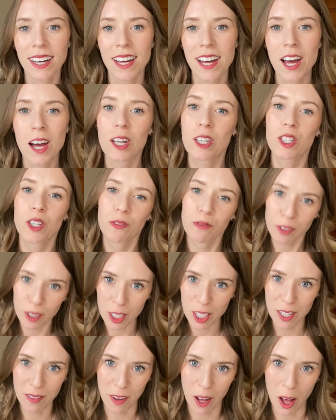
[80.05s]
So
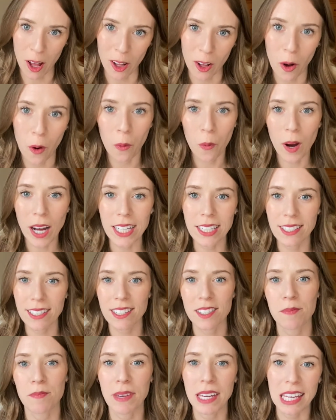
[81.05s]
first of all, what
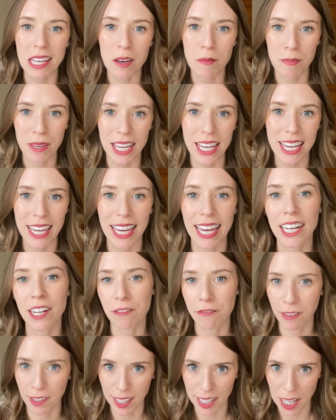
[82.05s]
does me being an
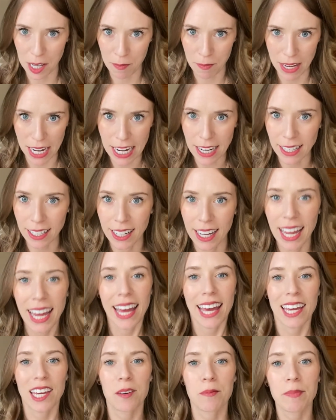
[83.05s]
affiliate mean?
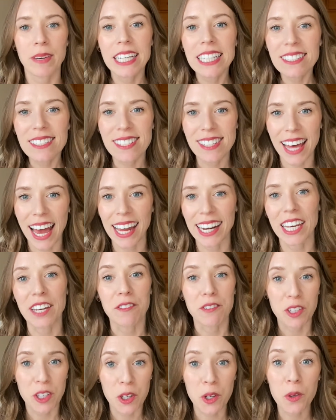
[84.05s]
It means that
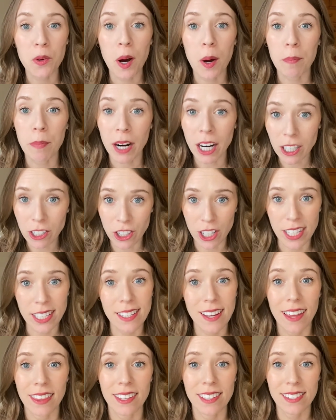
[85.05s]
if you
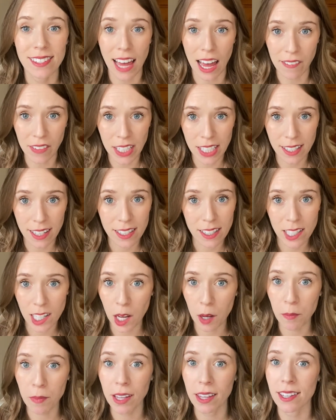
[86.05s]
purchase the
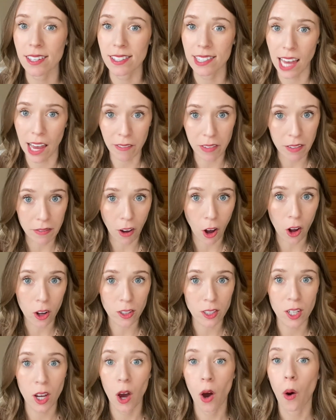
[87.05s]
SavvySystem, the
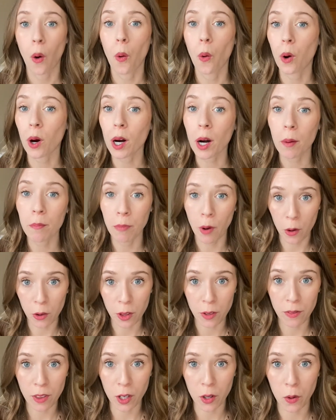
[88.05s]
SavvyVault, or
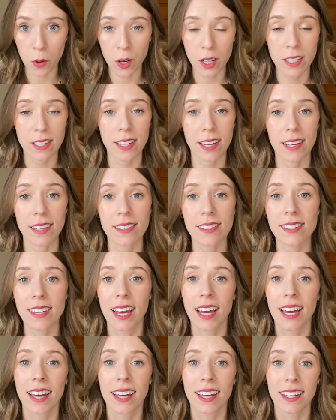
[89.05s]
both of the courses
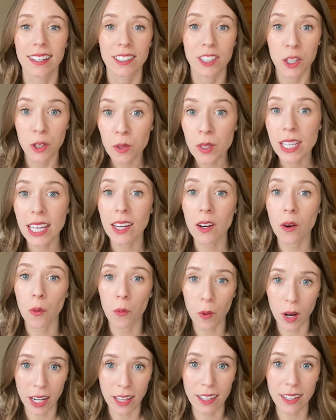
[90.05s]
using
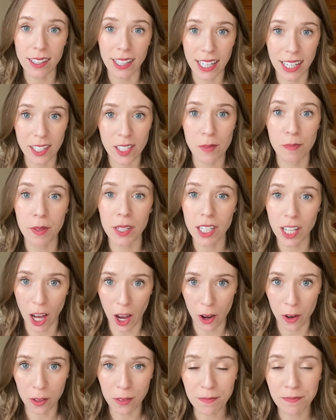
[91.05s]
one of the links
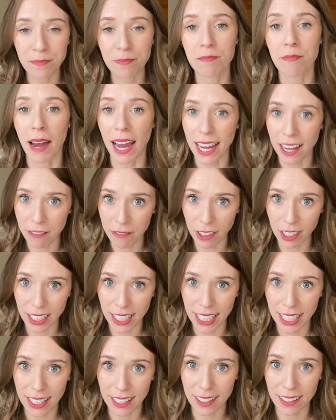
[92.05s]
below, my
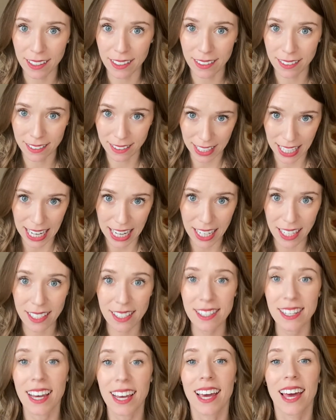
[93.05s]
affiliate
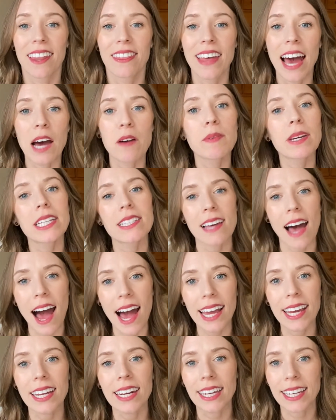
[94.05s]
links, that means
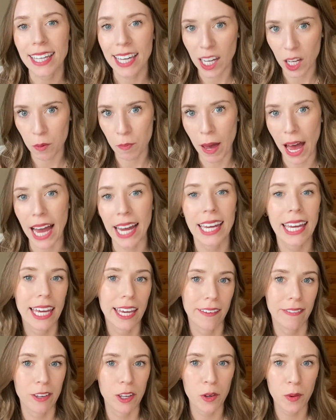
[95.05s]
I get a kickback
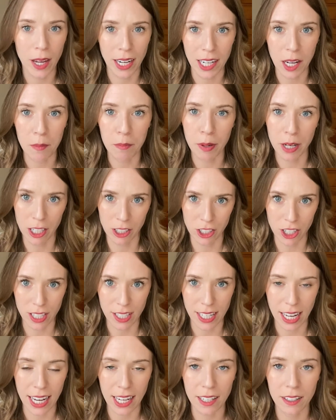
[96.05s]
if you end up
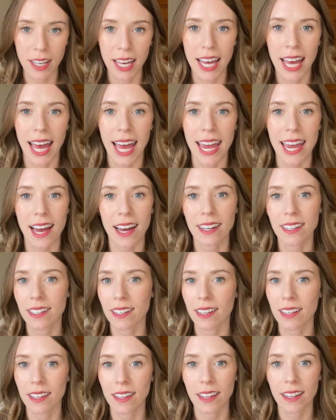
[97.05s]
purchasing. And
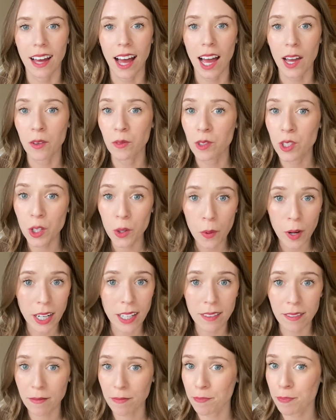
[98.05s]
I do want
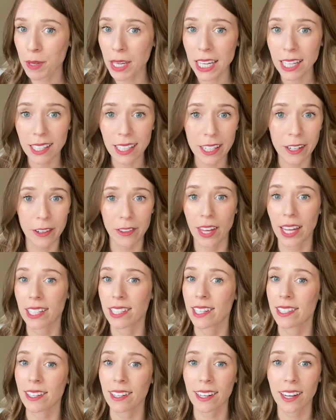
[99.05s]
to be clear that
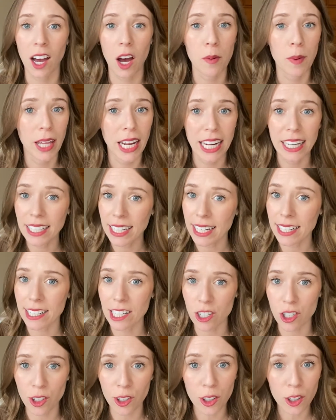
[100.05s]
doesn't come at any
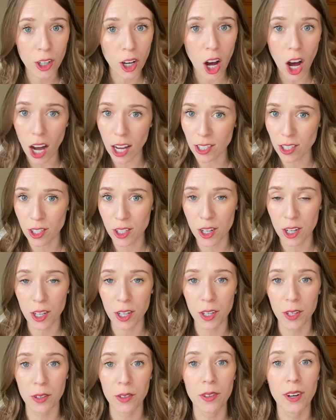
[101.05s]
additional cost to
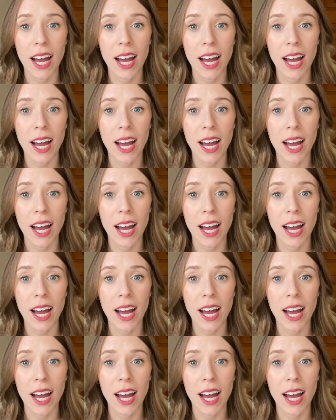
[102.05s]
you,